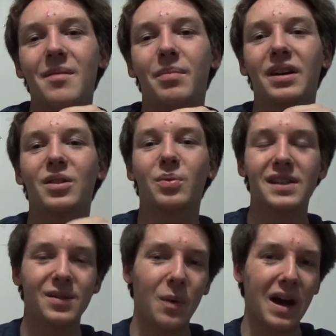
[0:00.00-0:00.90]
but the
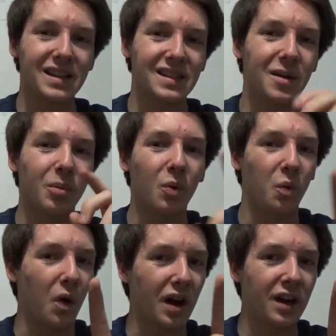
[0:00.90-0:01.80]
reason why it's number
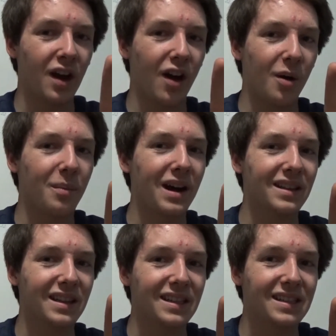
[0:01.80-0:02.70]
one on my
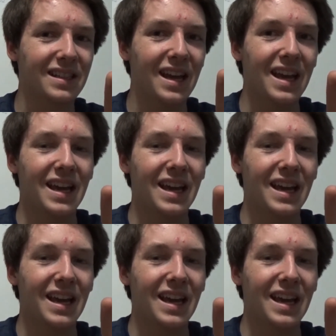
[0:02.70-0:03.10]
list